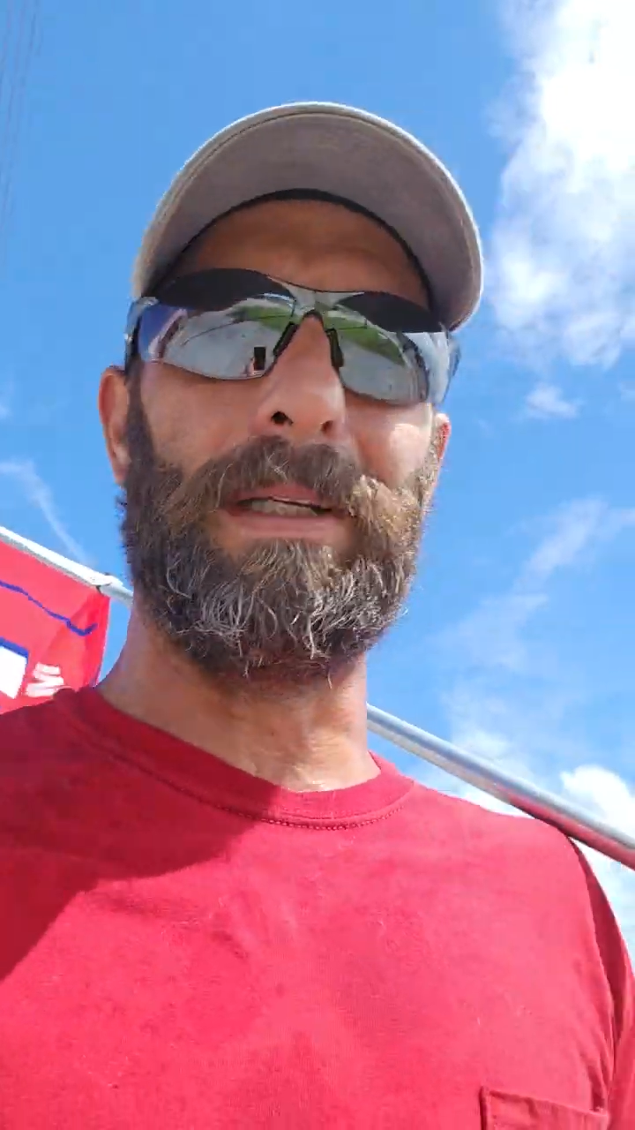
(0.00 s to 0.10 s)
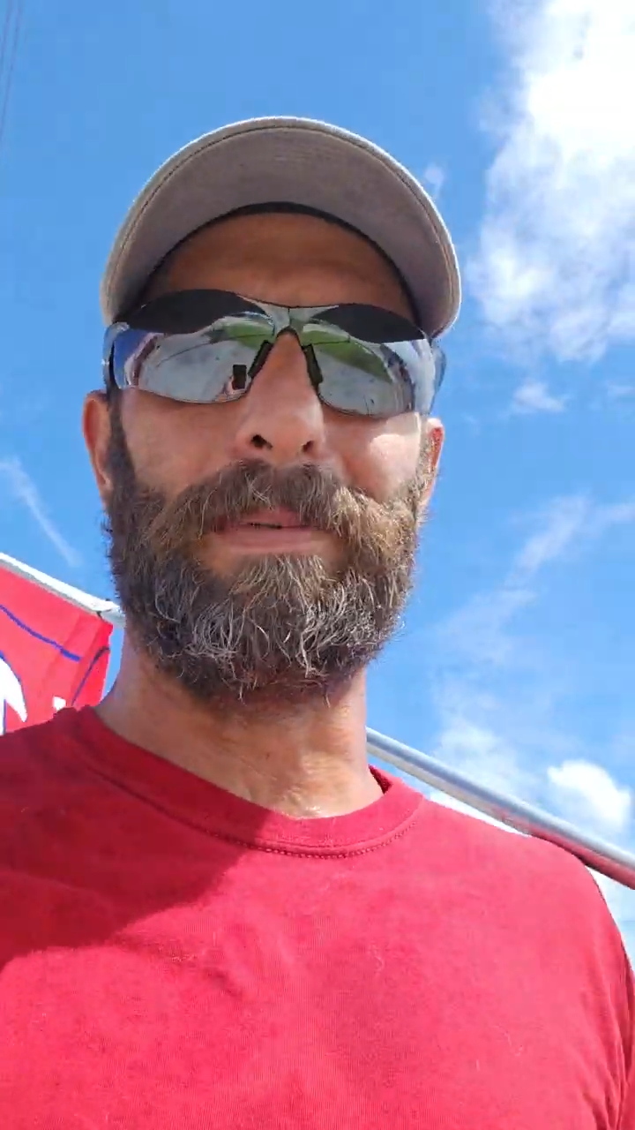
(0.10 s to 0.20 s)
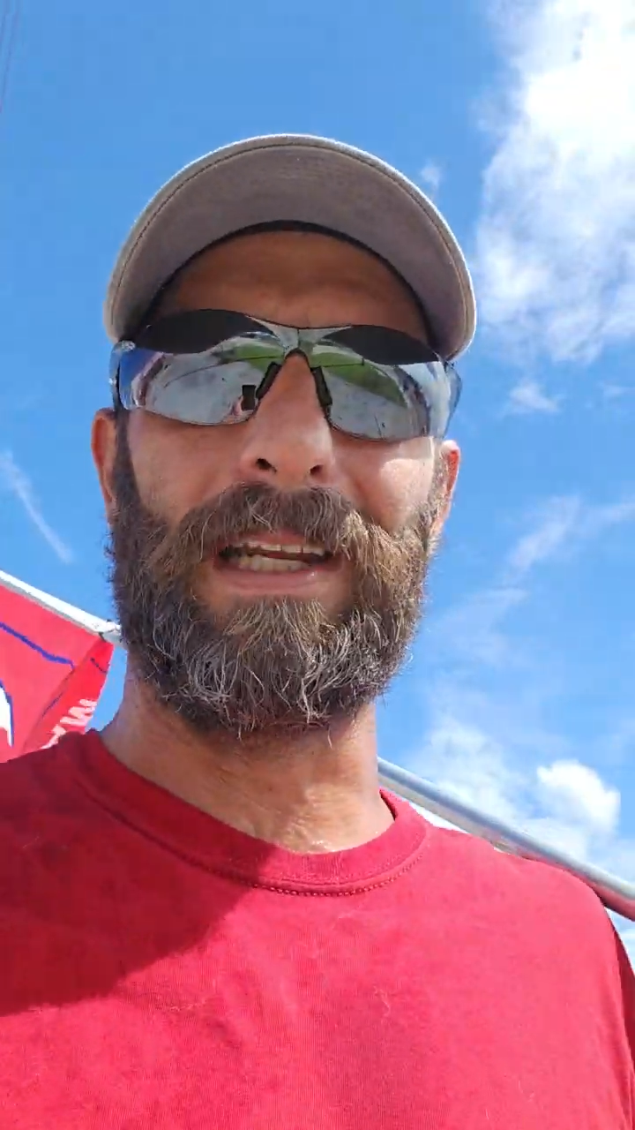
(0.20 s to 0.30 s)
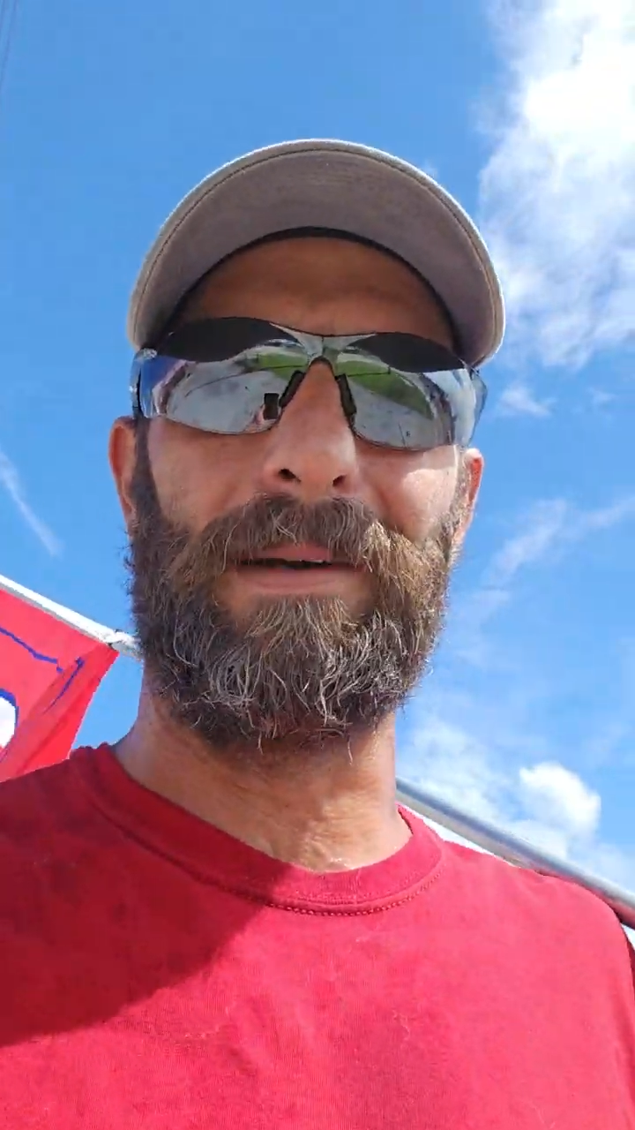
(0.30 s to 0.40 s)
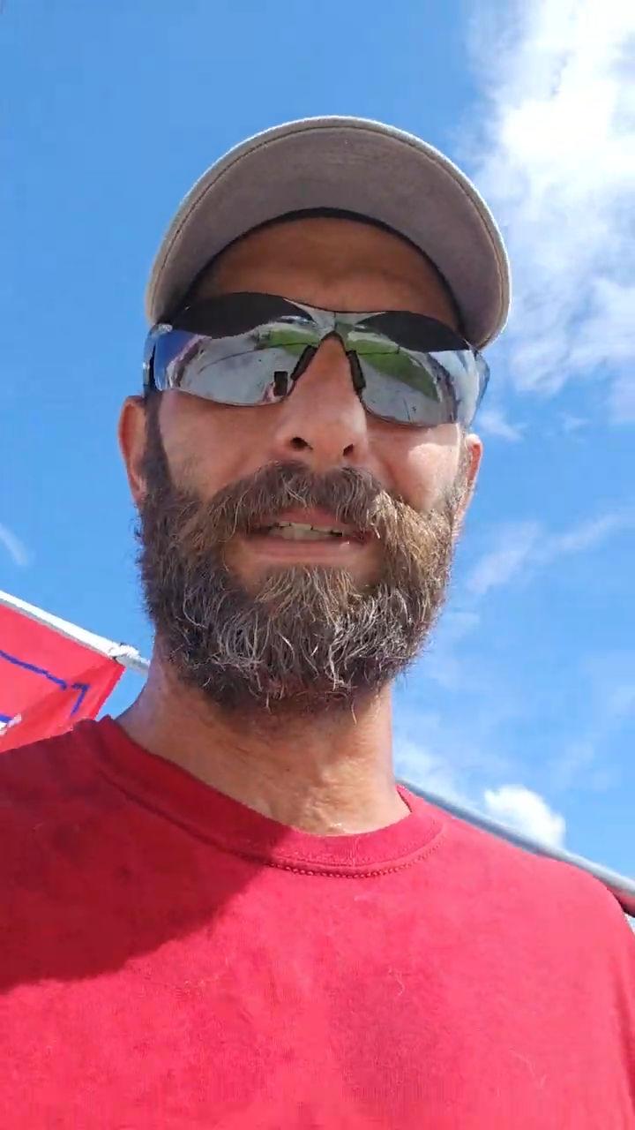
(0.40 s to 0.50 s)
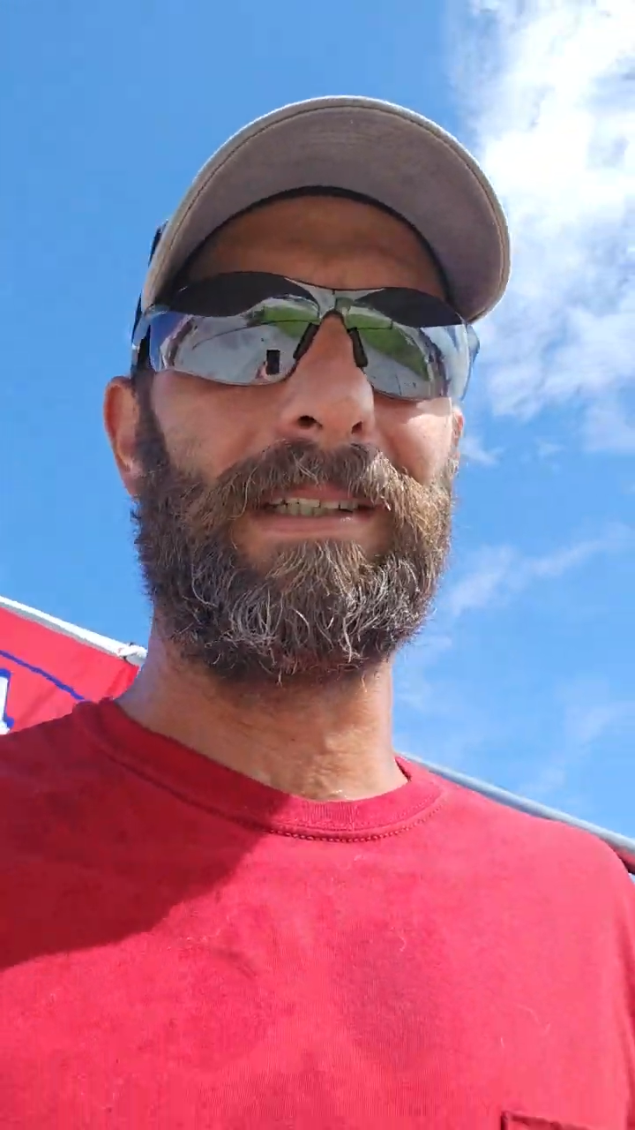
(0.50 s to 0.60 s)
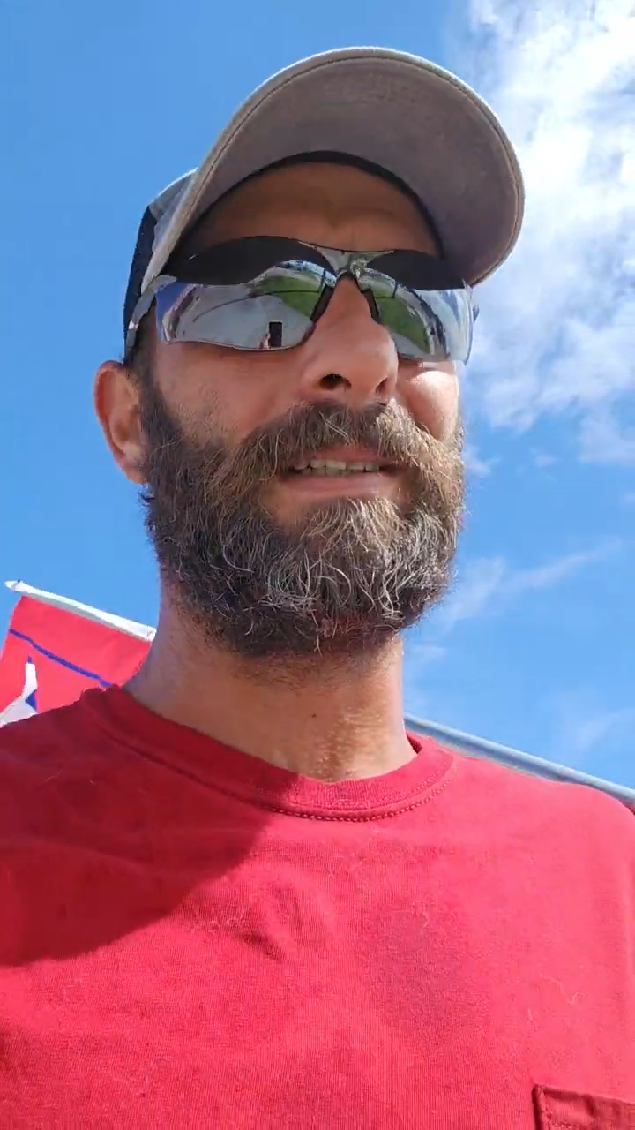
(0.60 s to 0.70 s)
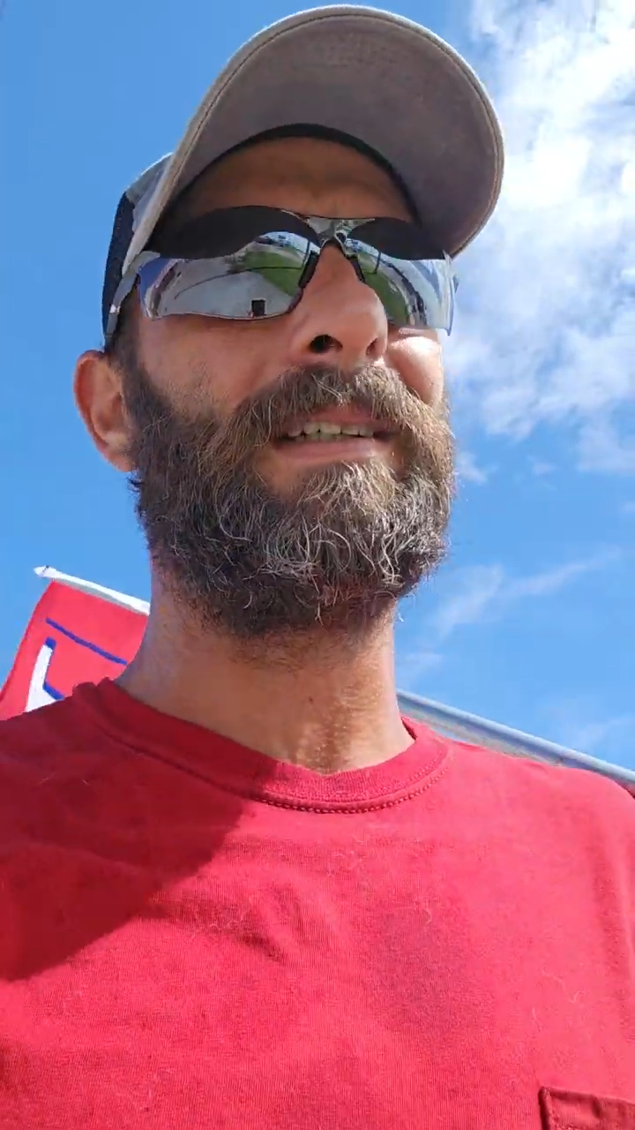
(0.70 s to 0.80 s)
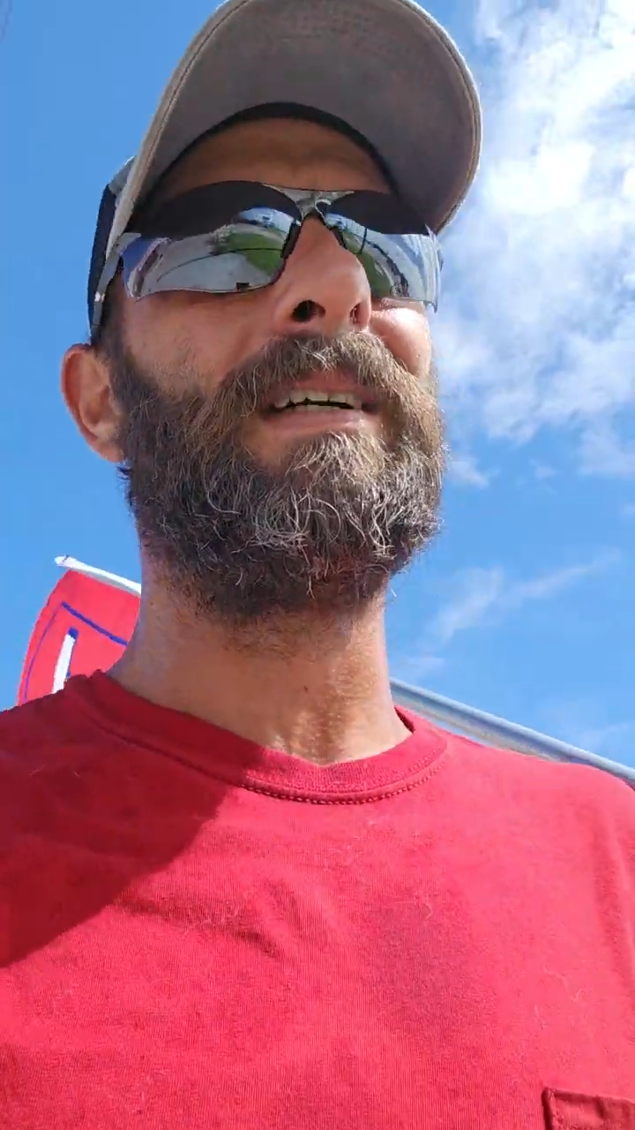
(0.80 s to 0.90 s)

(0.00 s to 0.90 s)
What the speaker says: beeping at me.